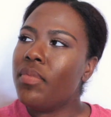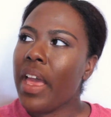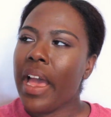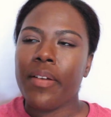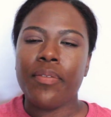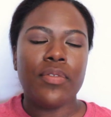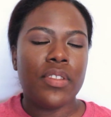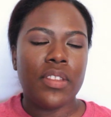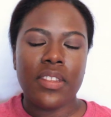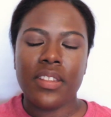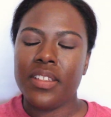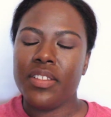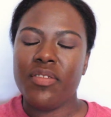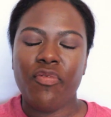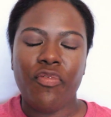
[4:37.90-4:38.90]
have
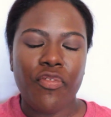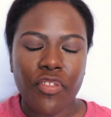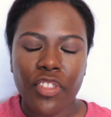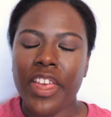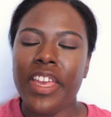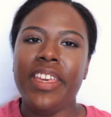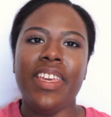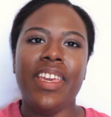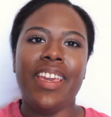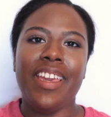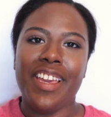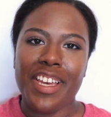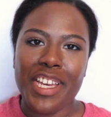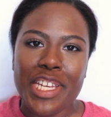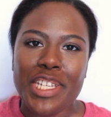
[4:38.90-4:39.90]

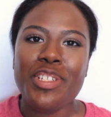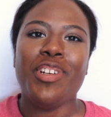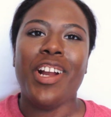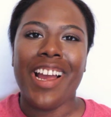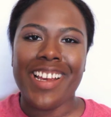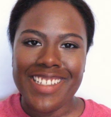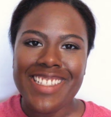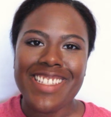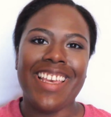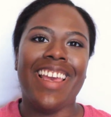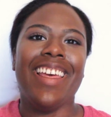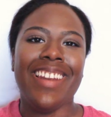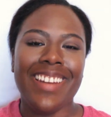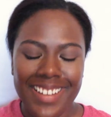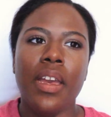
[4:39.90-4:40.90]
flaky, dry
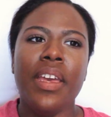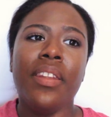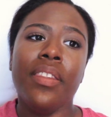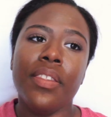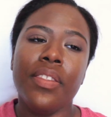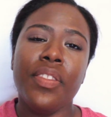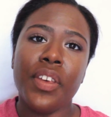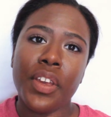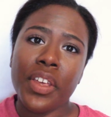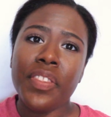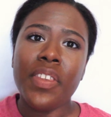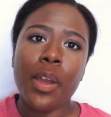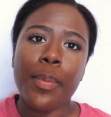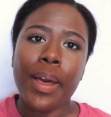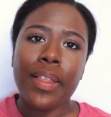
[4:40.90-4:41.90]
skin. And the good
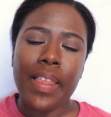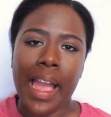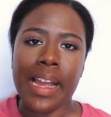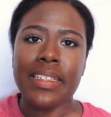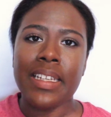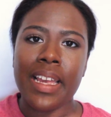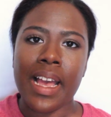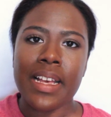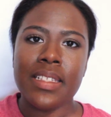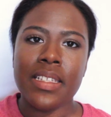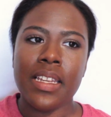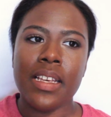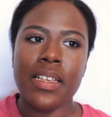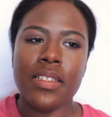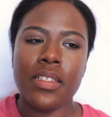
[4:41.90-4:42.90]
thing about lactic
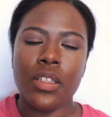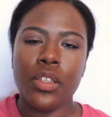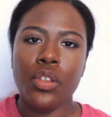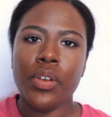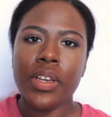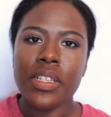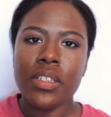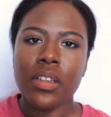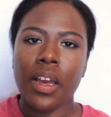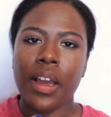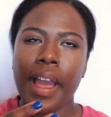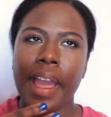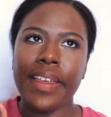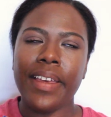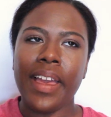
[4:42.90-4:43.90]
acid is
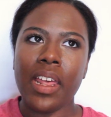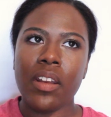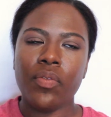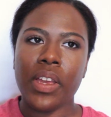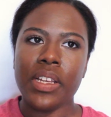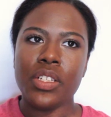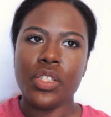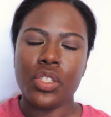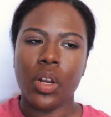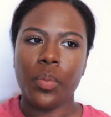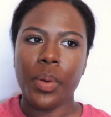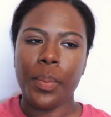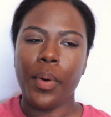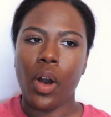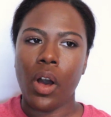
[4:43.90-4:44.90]
I kind of like to
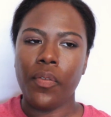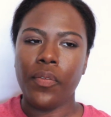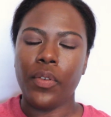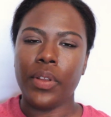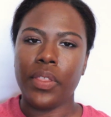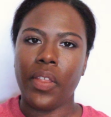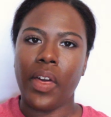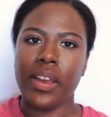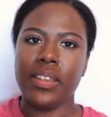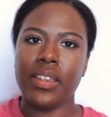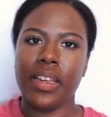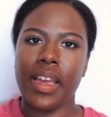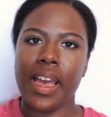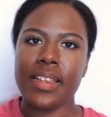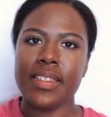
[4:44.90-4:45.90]
start people off with
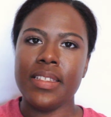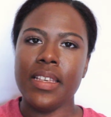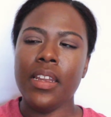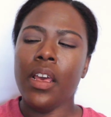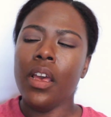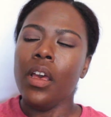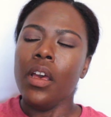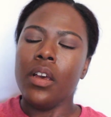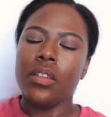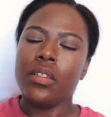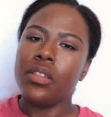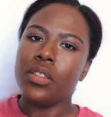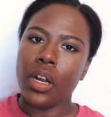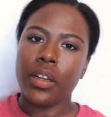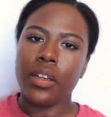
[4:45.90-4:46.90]
lactic acid
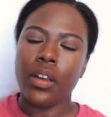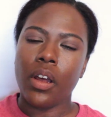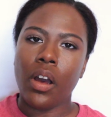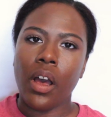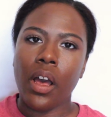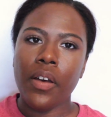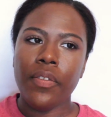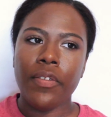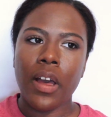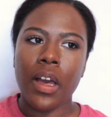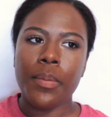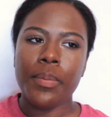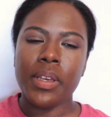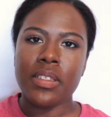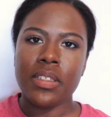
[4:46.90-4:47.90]
starting off,
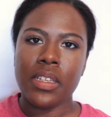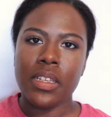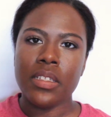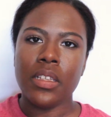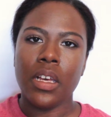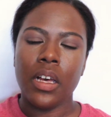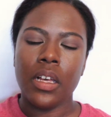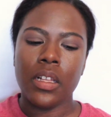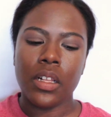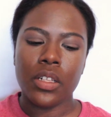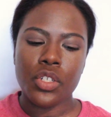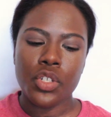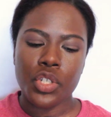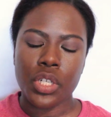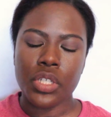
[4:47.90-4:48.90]
because it is
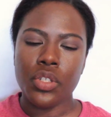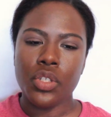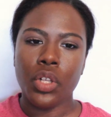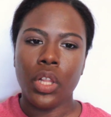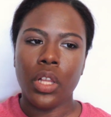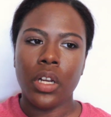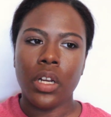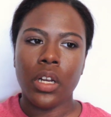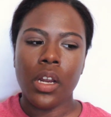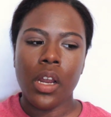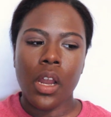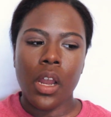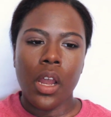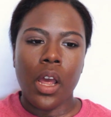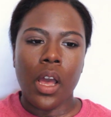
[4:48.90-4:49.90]
a gentler
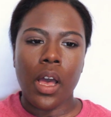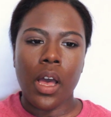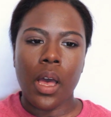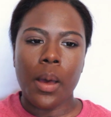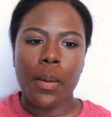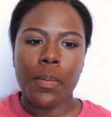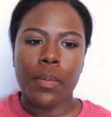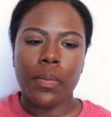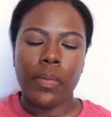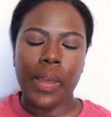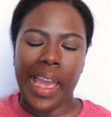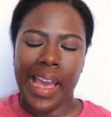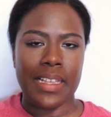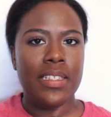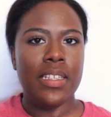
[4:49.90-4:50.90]

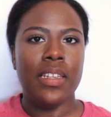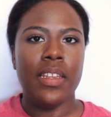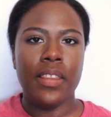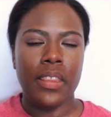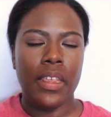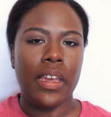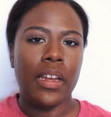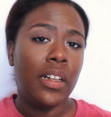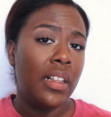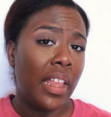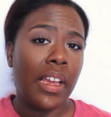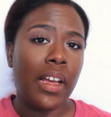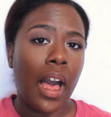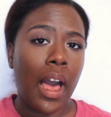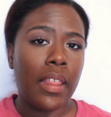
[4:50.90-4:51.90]
acid than
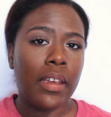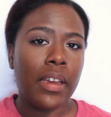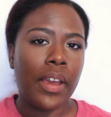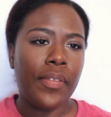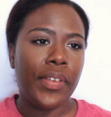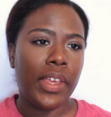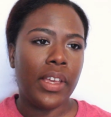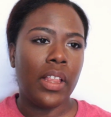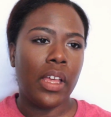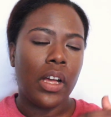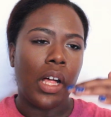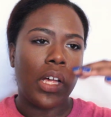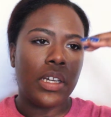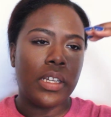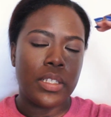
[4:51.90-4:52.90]
glycolic. I feel like
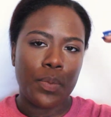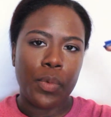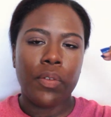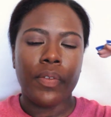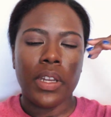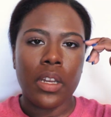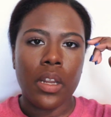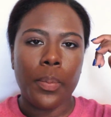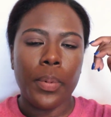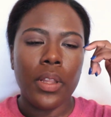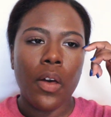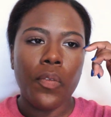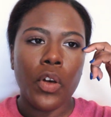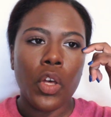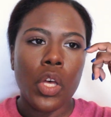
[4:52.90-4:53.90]
glycolic is moving it up a
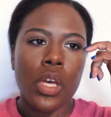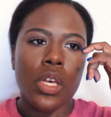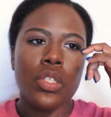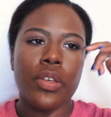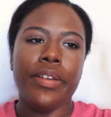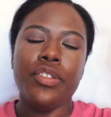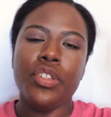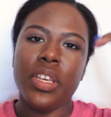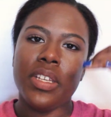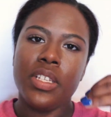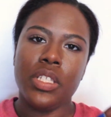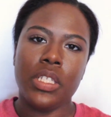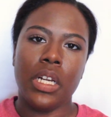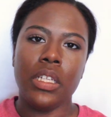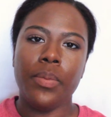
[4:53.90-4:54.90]
level. So I usually like to
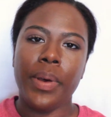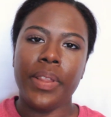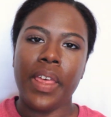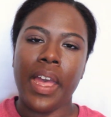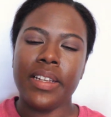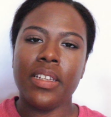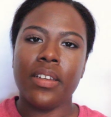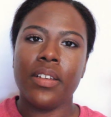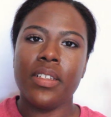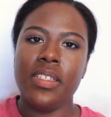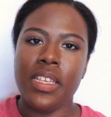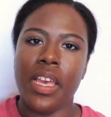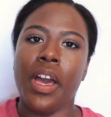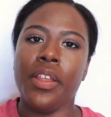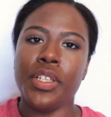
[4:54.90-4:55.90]
start them on lactic,
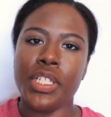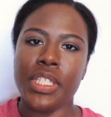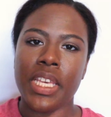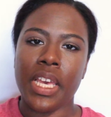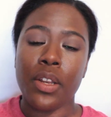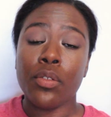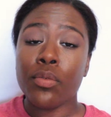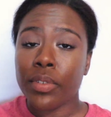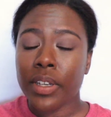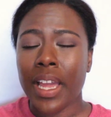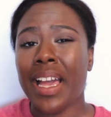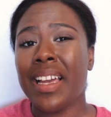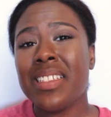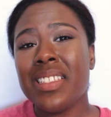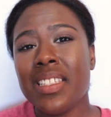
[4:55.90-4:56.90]
see how their skin
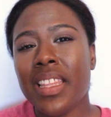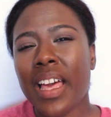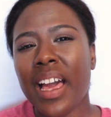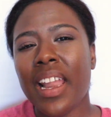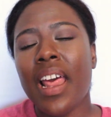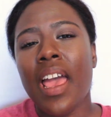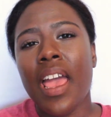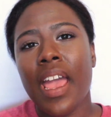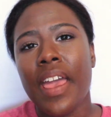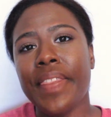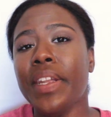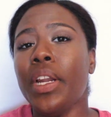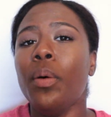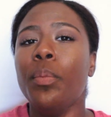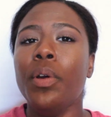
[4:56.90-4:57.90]
reacts to that, and
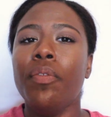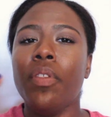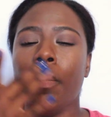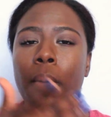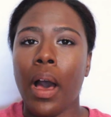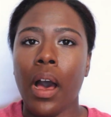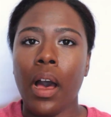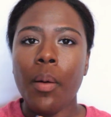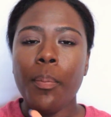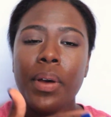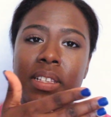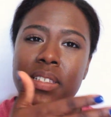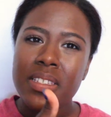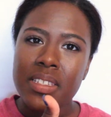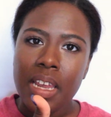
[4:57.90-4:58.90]
then I'll move them up
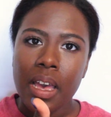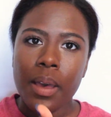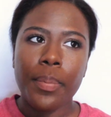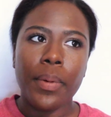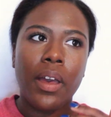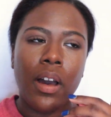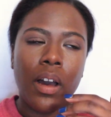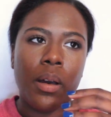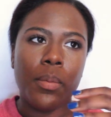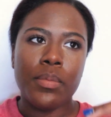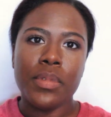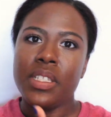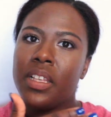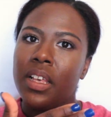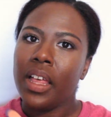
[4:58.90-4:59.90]
a step to